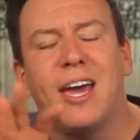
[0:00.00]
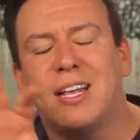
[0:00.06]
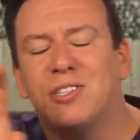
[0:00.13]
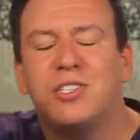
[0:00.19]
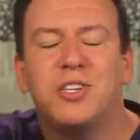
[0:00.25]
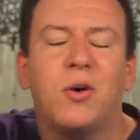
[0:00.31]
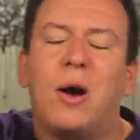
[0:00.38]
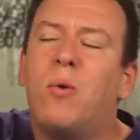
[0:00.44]

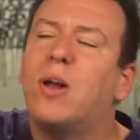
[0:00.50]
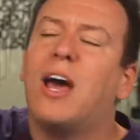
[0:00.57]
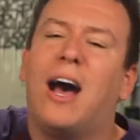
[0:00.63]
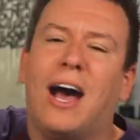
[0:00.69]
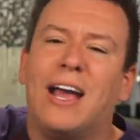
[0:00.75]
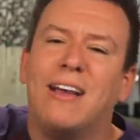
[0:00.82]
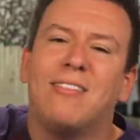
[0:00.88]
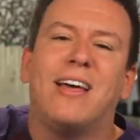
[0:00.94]
And so I wanna
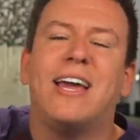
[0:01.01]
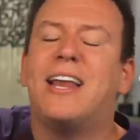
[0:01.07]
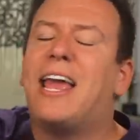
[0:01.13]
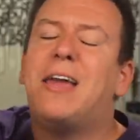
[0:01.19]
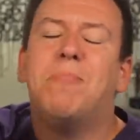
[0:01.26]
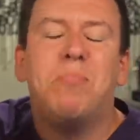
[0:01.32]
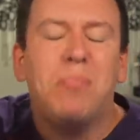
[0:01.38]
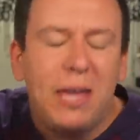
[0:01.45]
highlight
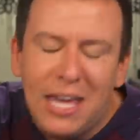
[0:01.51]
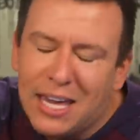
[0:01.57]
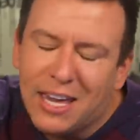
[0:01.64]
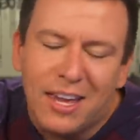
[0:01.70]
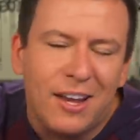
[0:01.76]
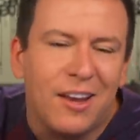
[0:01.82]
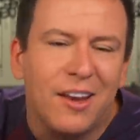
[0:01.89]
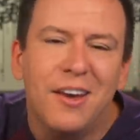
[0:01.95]
a
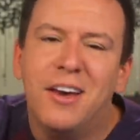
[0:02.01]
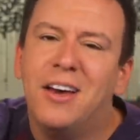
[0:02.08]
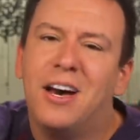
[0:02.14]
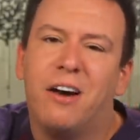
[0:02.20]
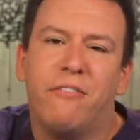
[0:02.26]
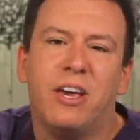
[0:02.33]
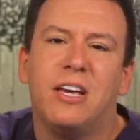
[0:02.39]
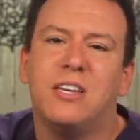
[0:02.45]
beacon
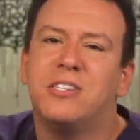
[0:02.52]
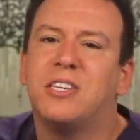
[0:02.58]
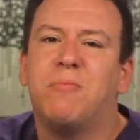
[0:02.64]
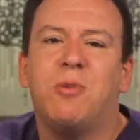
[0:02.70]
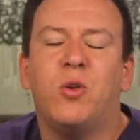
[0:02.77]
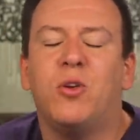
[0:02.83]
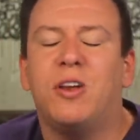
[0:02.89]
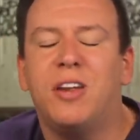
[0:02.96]
of his
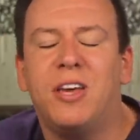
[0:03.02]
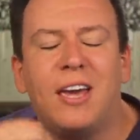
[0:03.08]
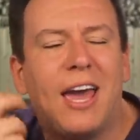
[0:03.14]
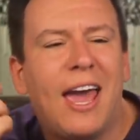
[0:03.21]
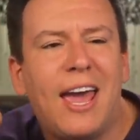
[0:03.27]
community,